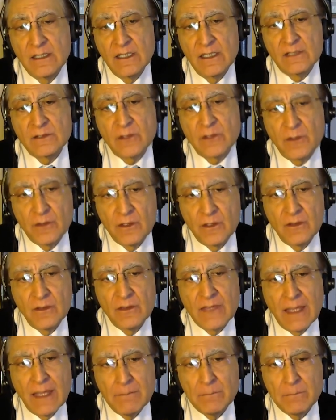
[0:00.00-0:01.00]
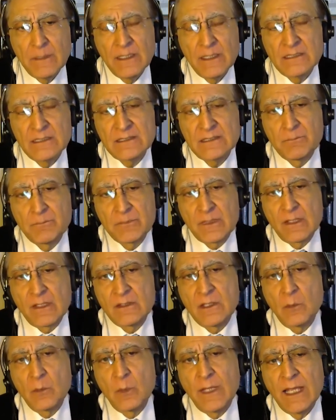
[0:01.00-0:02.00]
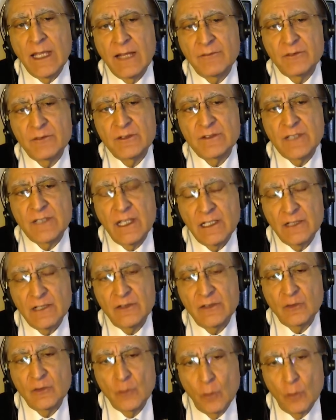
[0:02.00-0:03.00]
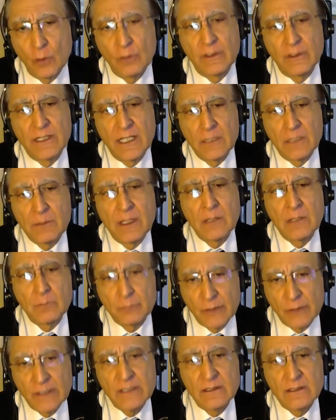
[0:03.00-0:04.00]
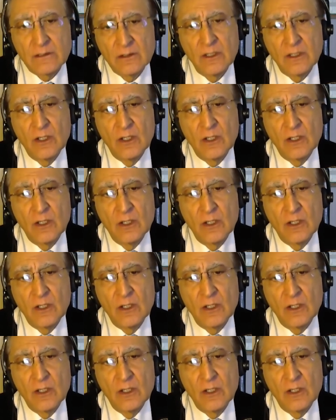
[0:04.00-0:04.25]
So that means that we have to tell a story about Britain,